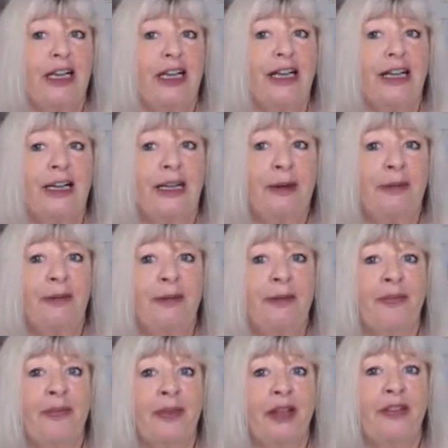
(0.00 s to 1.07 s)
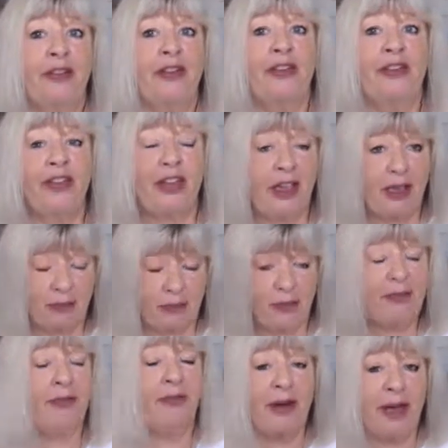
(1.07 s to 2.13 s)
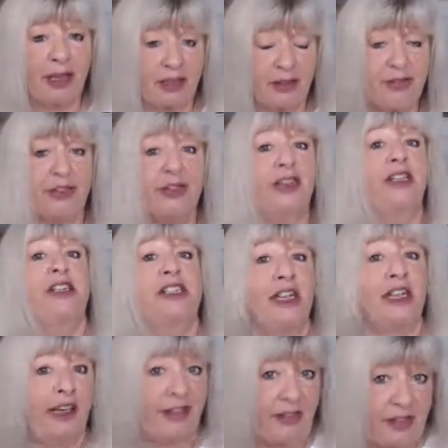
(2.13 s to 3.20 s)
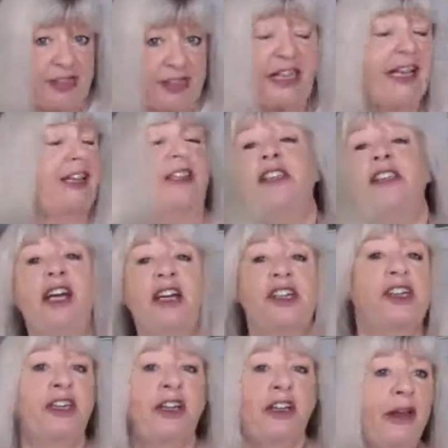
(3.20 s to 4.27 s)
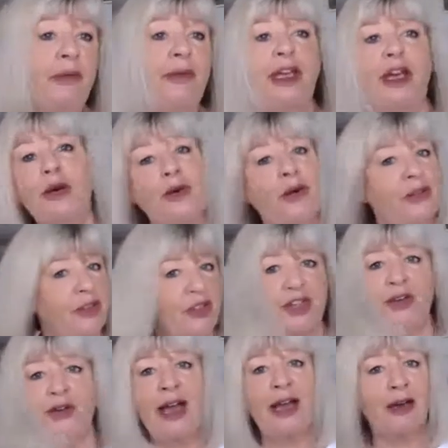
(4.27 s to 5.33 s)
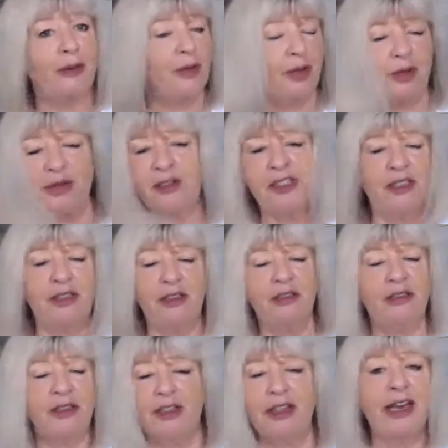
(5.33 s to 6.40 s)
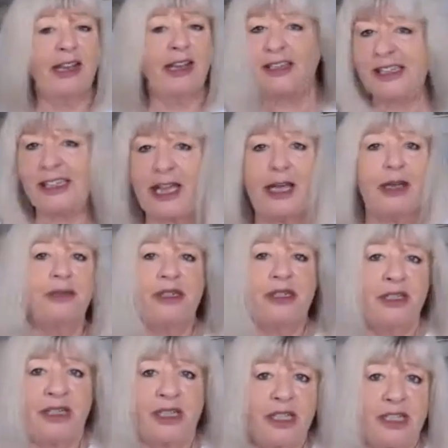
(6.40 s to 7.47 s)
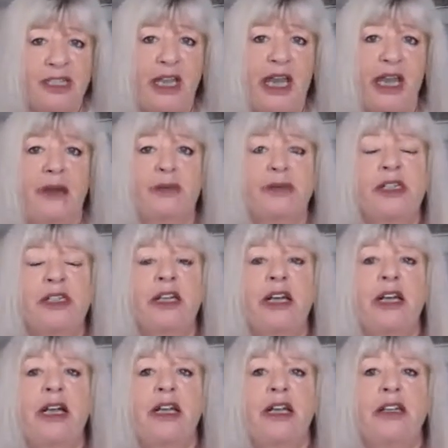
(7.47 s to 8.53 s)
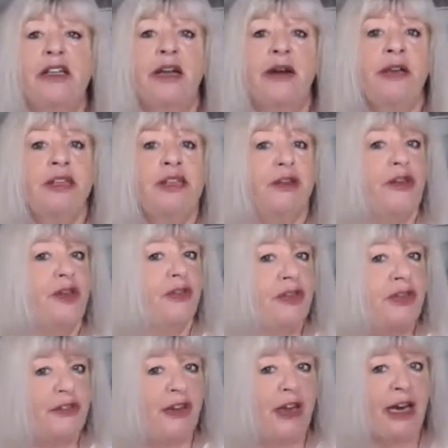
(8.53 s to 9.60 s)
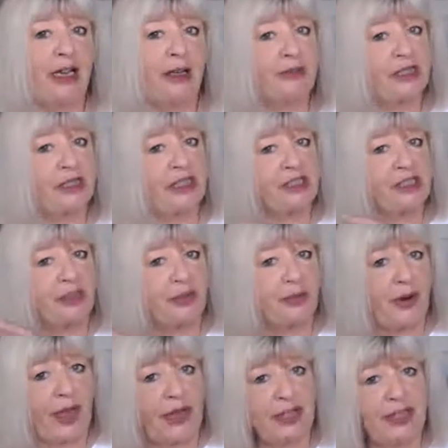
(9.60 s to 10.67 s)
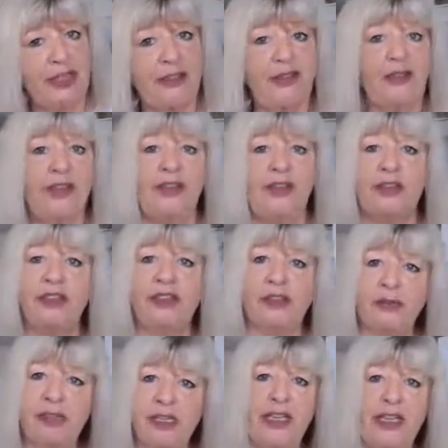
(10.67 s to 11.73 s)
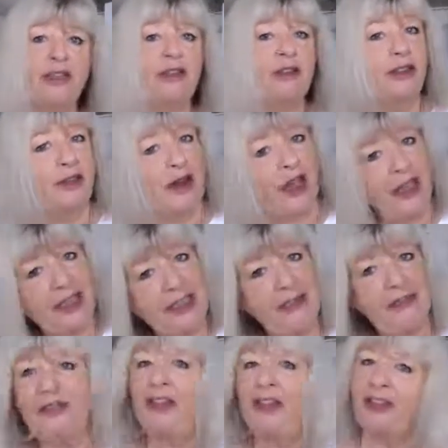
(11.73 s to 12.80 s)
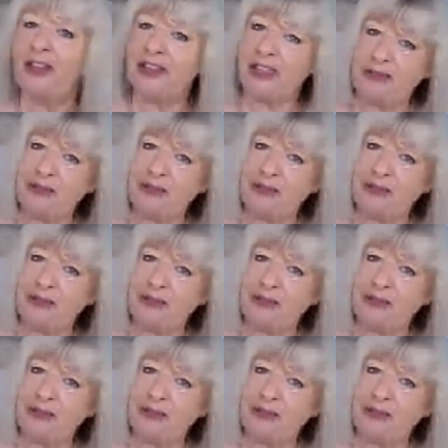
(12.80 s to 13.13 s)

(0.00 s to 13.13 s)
the theme mindfulness in the second section. And then we go on to do animals and landscapes and seascapes. So it sort of develops. It's creative and then there's some skill. Creative, then there's some